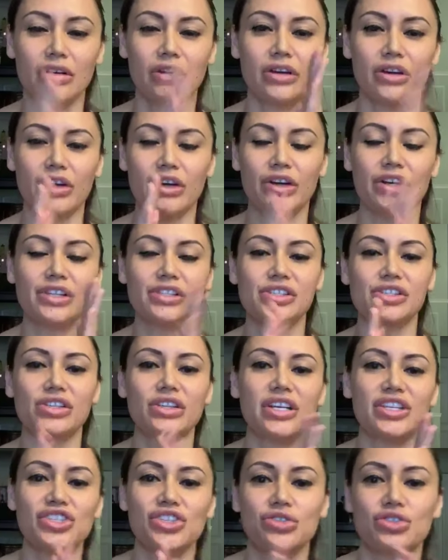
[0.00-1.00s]
Good. So
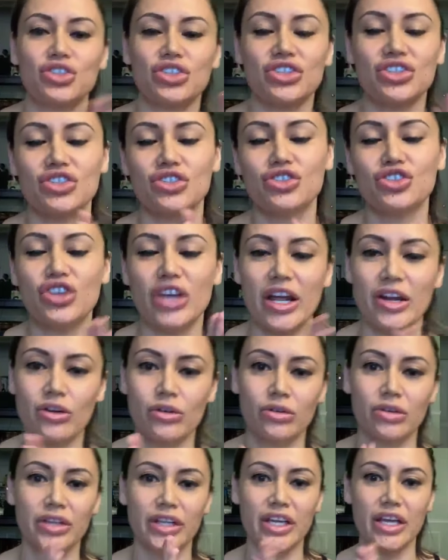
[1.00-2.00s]
let's just
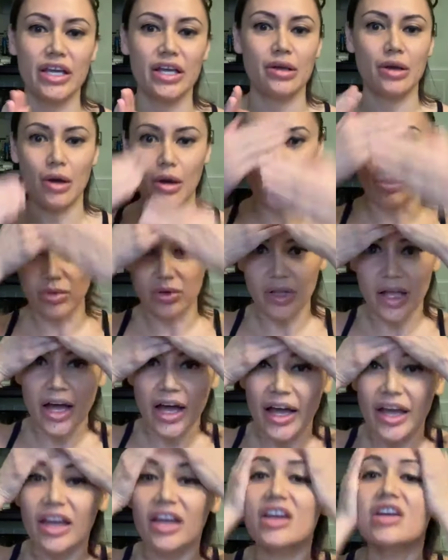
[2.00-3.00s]
generally
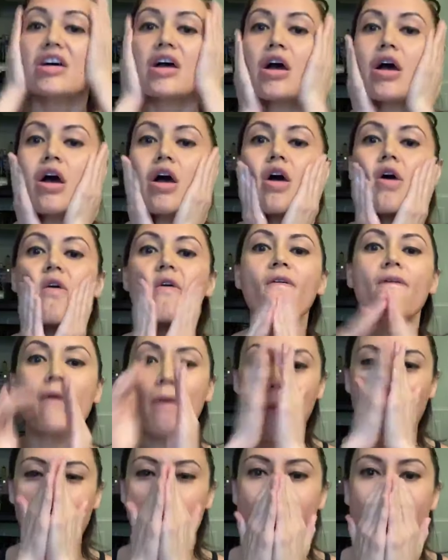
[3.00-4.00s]
apply
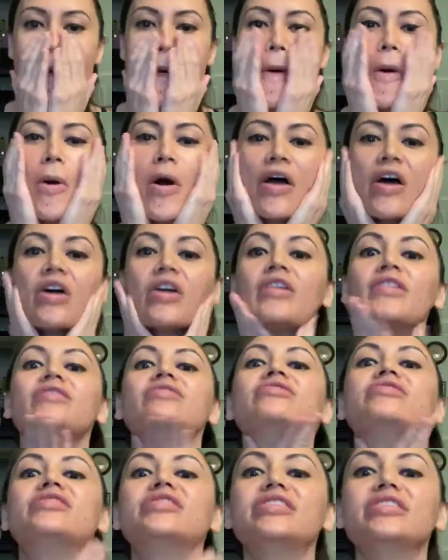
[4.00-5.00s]
the oil
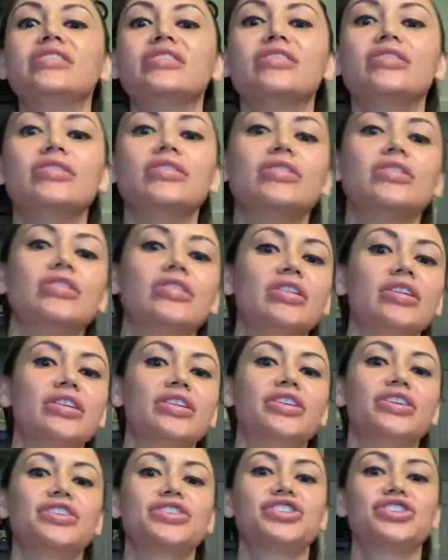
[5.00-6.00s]

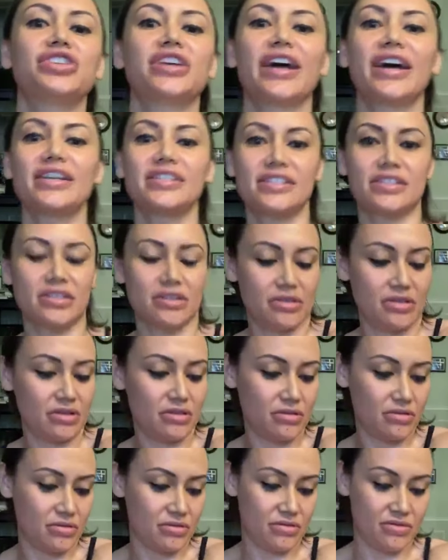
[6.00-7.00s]
to your chest.
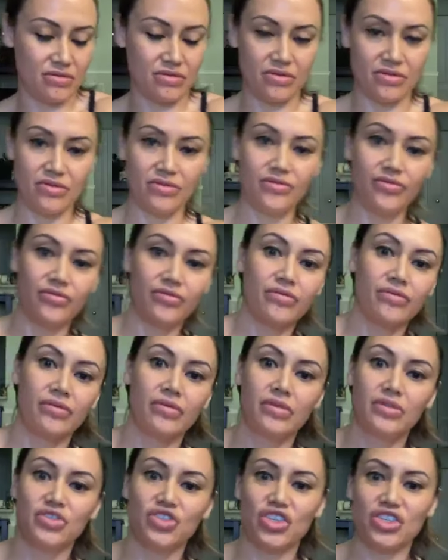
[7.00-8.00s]

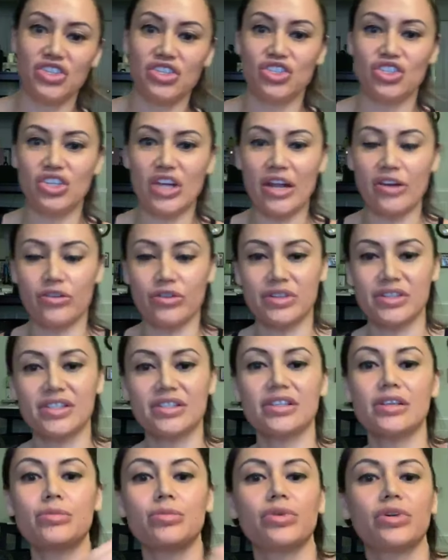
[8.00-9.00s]
Just
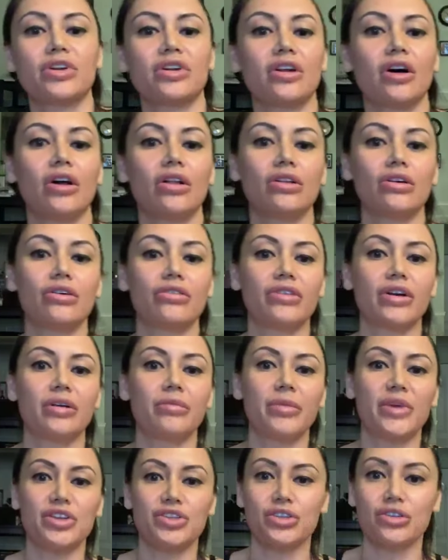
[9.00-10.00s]
generously put it all over.
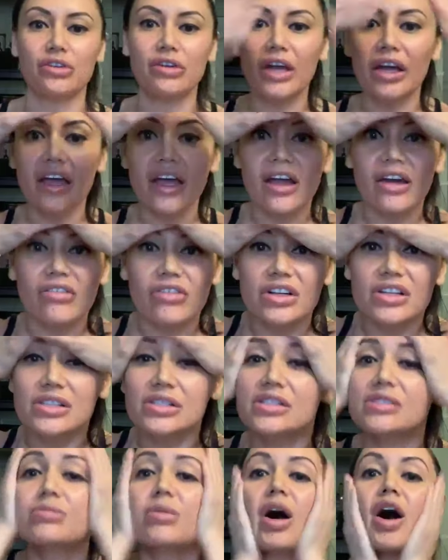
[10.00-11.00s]
Make sure you got every
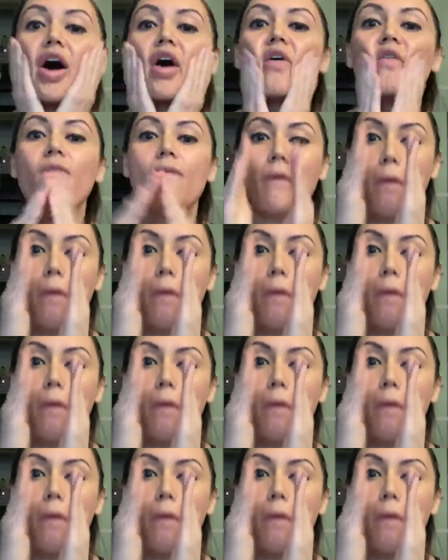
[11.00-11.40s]
spot.